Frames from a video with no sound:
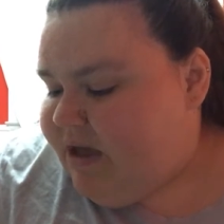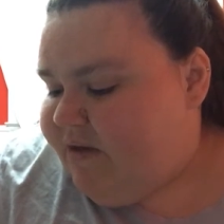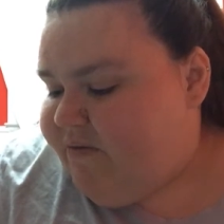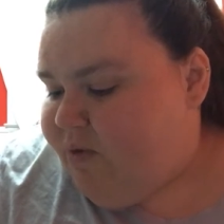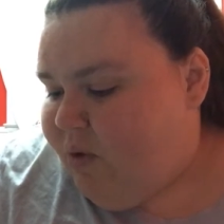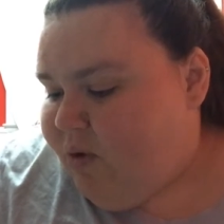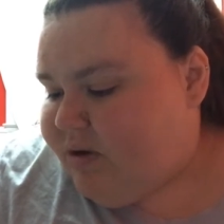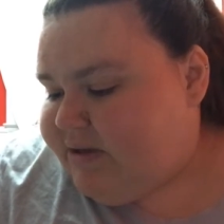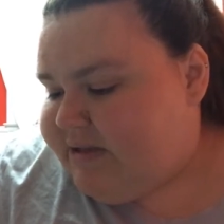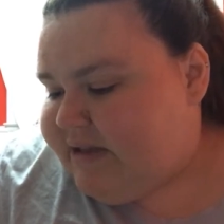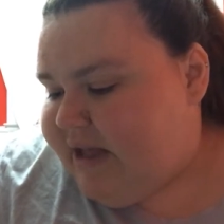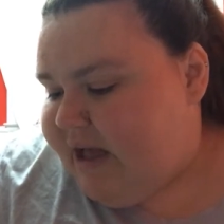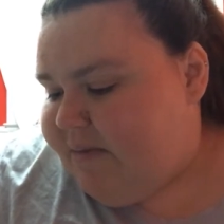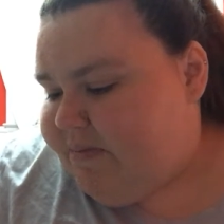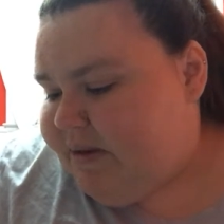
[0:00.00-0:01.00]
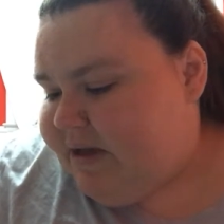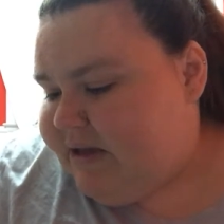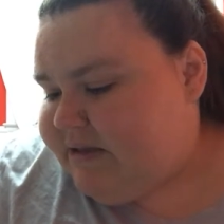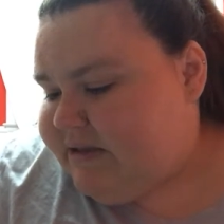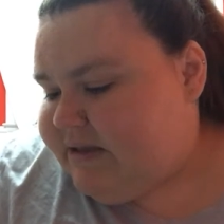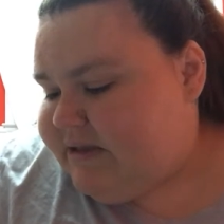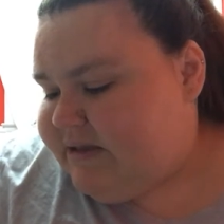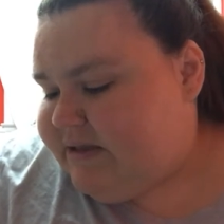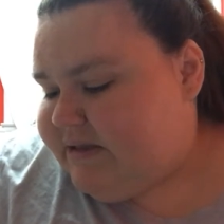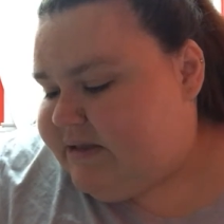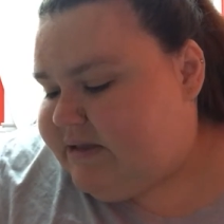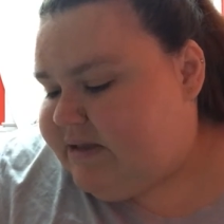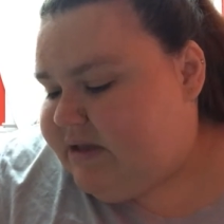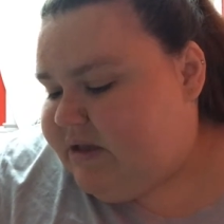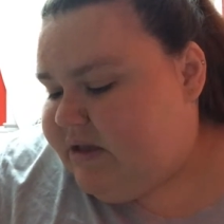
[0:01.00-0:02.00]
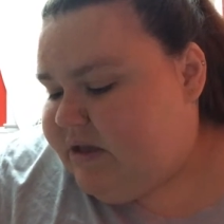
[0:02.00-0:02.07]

Of course not, because this is,